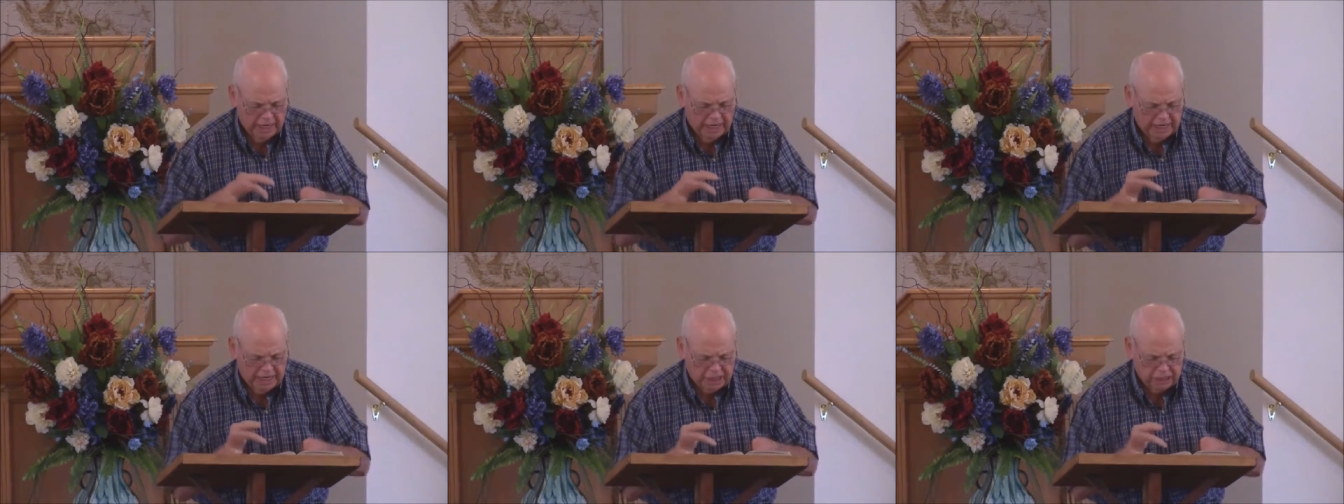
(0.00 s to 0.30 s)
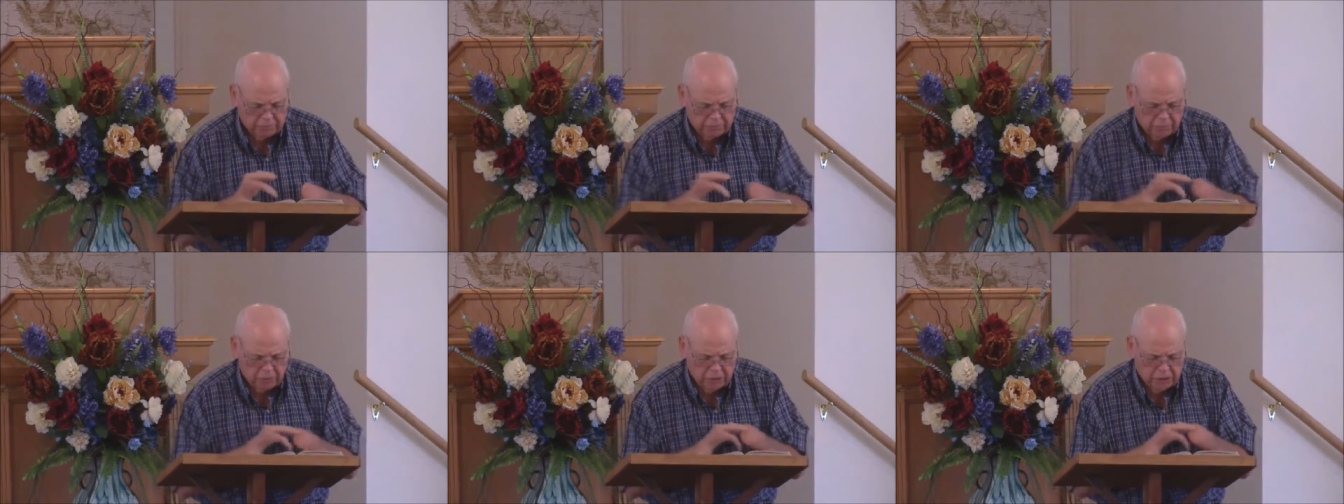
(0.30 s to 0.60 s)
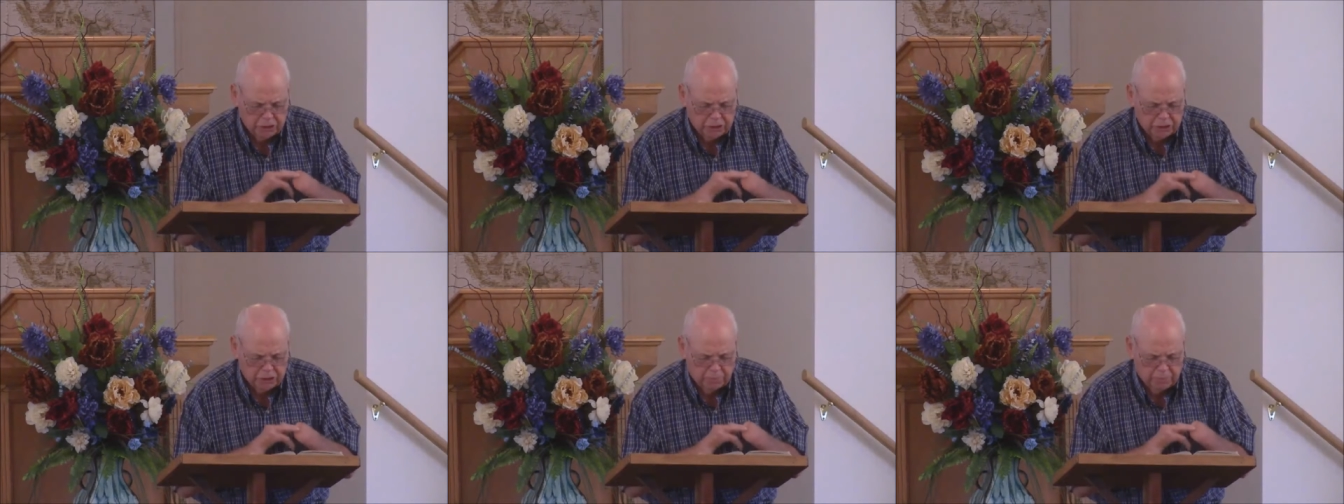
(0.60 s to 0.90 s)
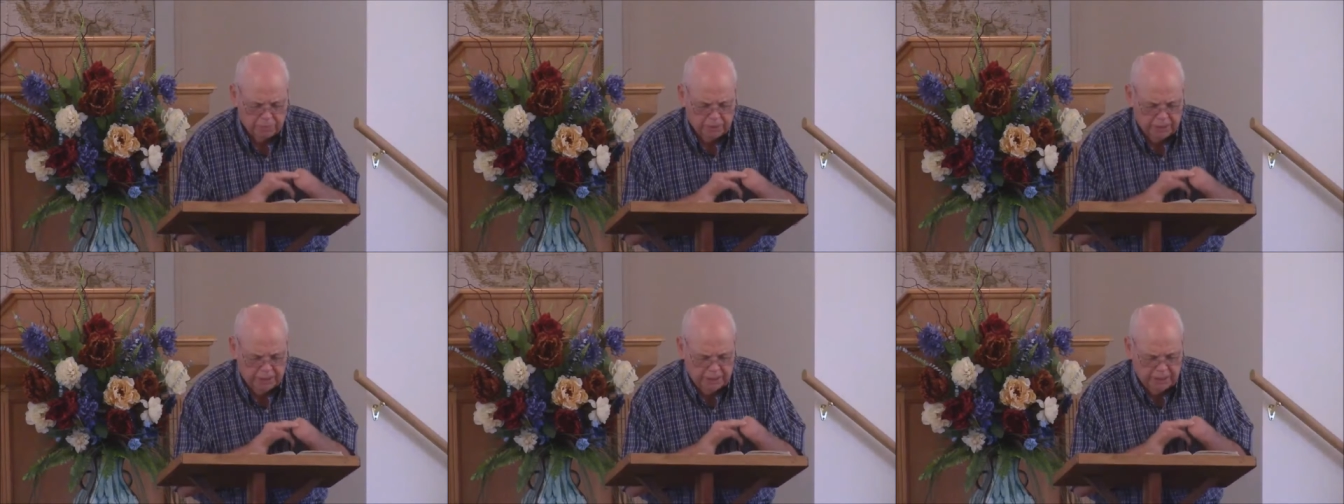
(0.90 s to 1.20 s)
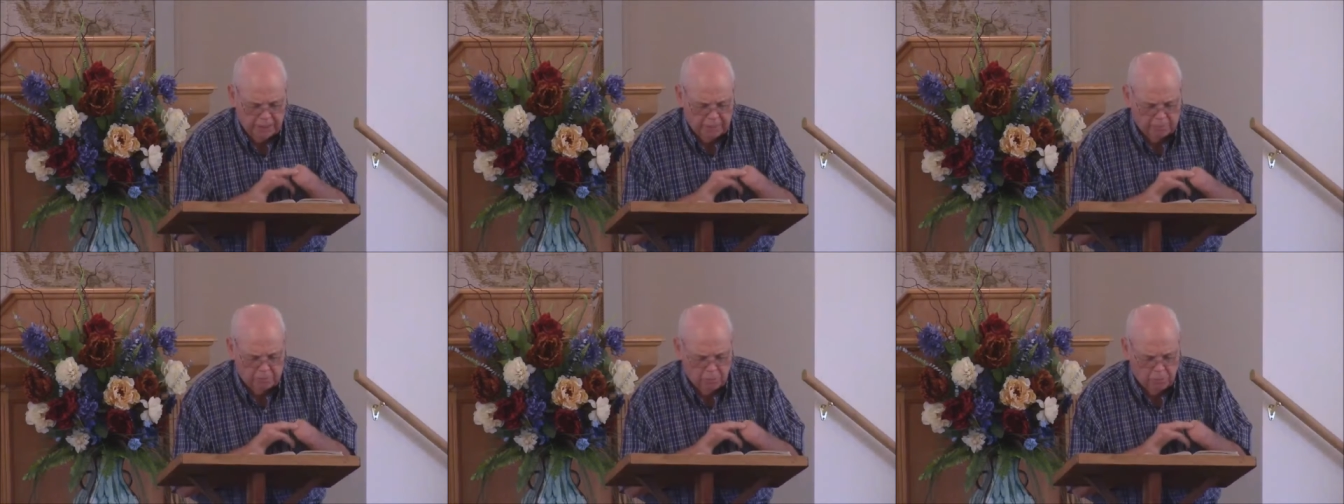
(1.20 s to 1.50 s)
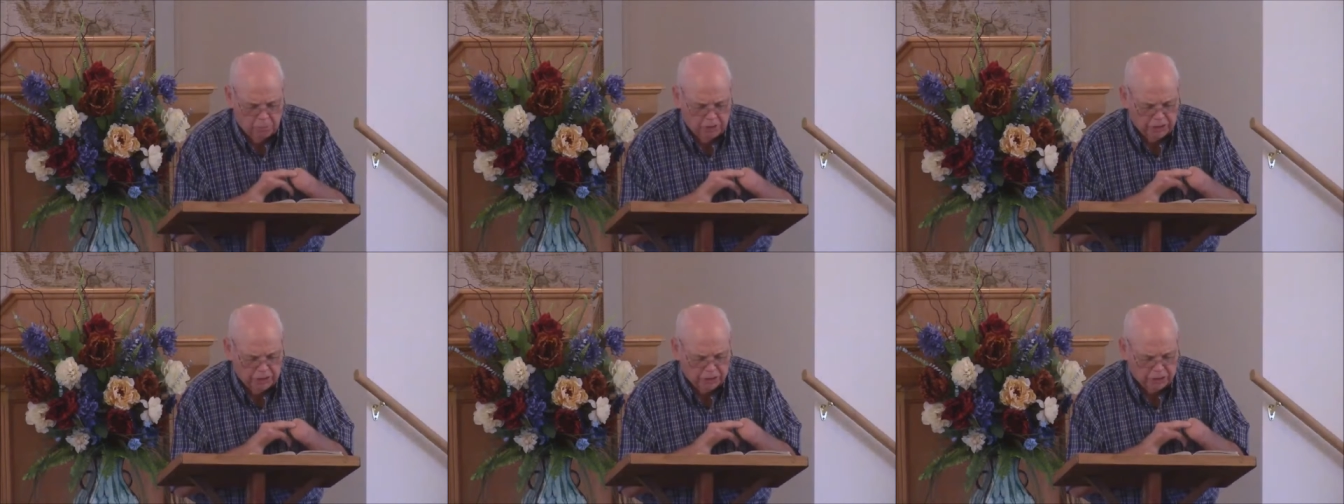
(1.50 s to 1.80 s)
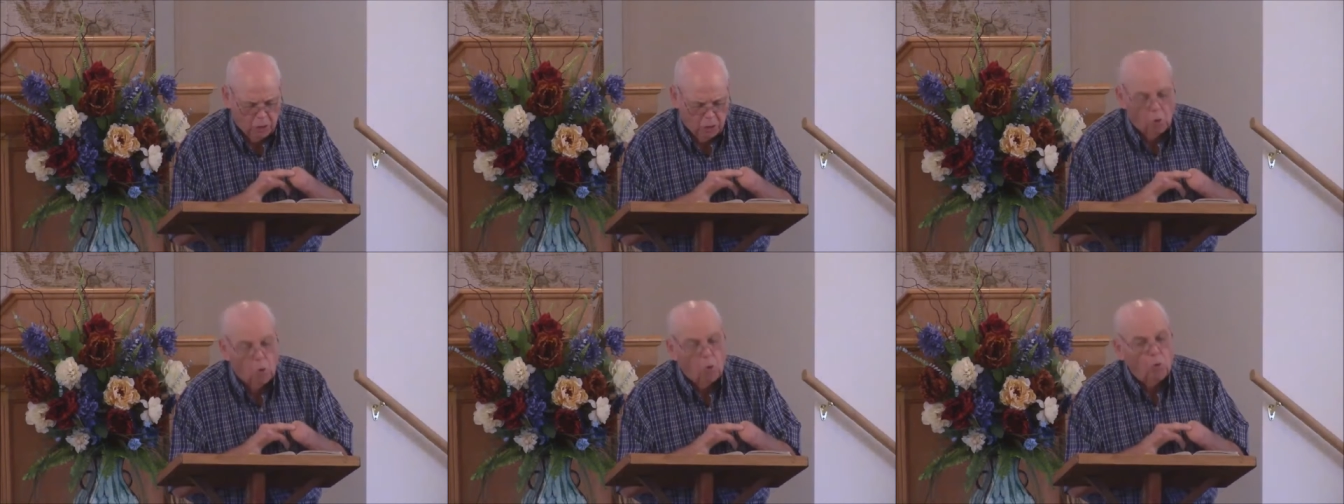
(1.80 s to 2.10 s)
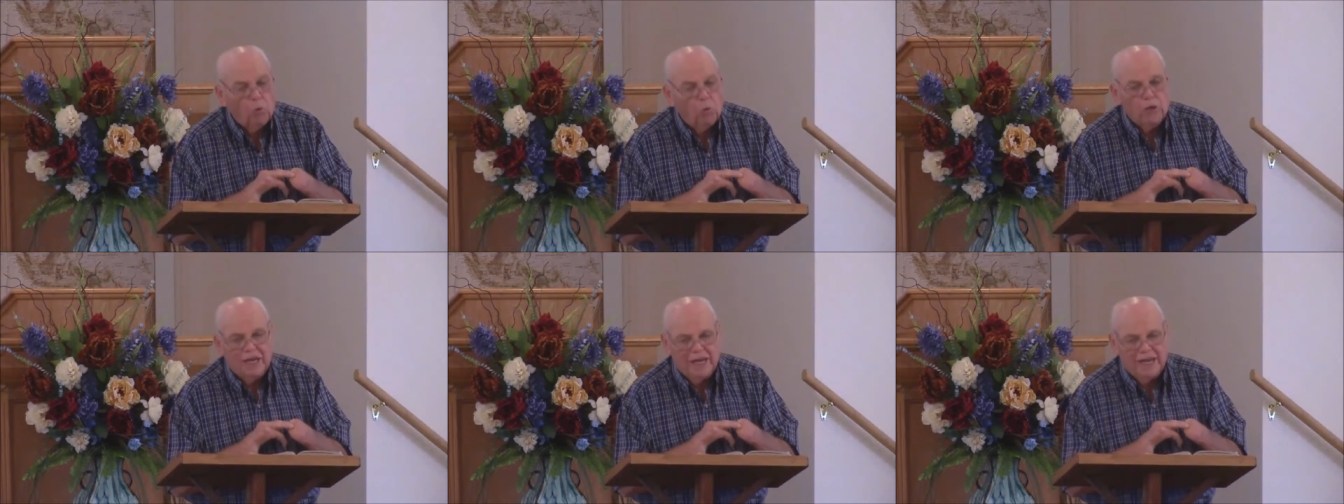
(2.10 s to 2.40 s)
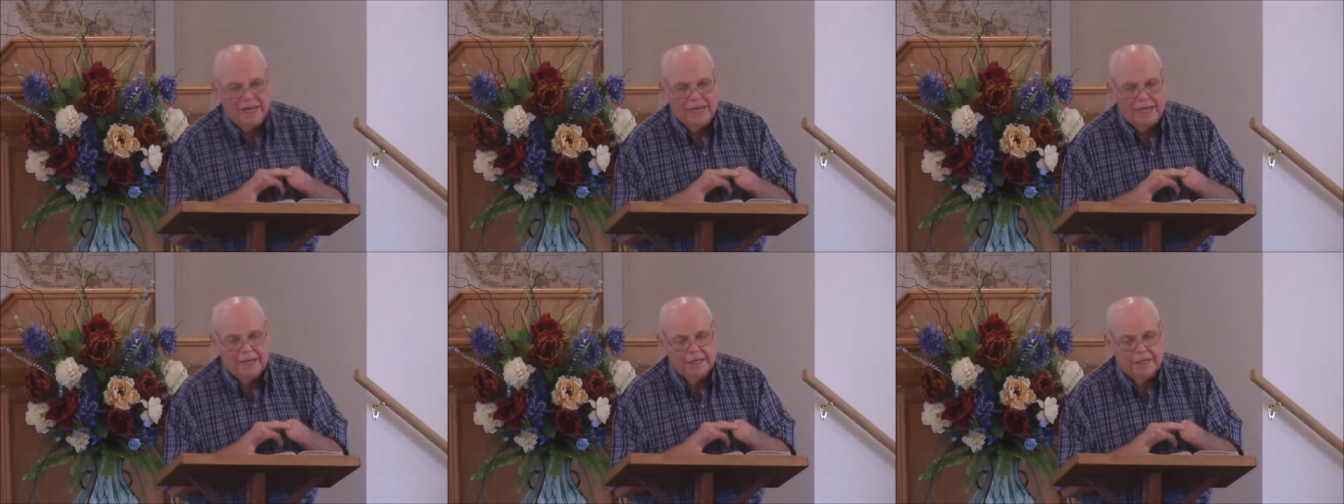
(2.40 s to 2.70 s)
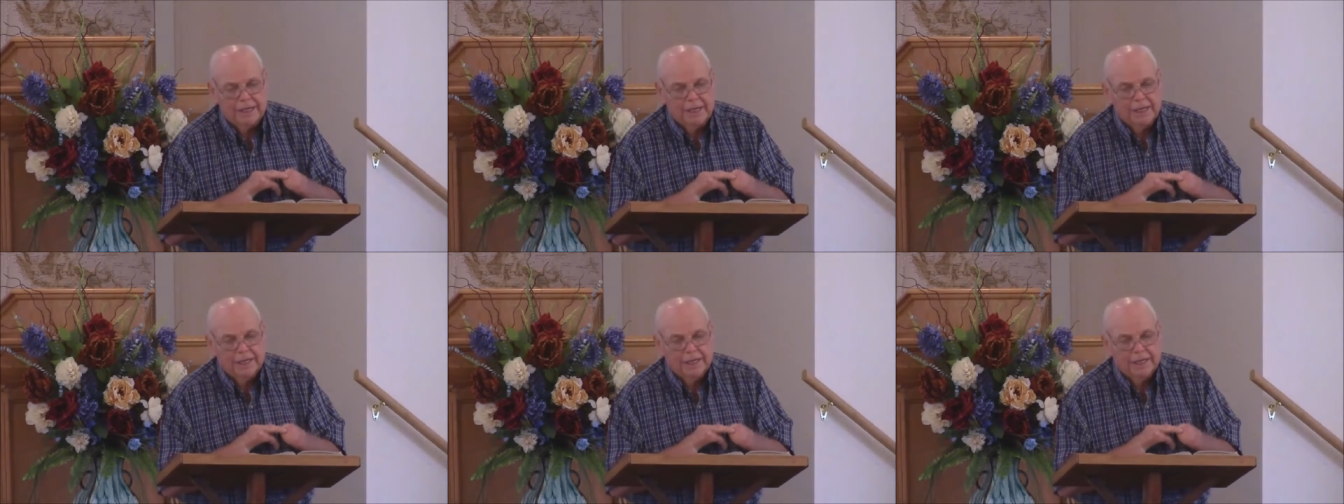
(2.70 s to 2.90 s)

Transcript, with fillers: his blood shall be upon his own head.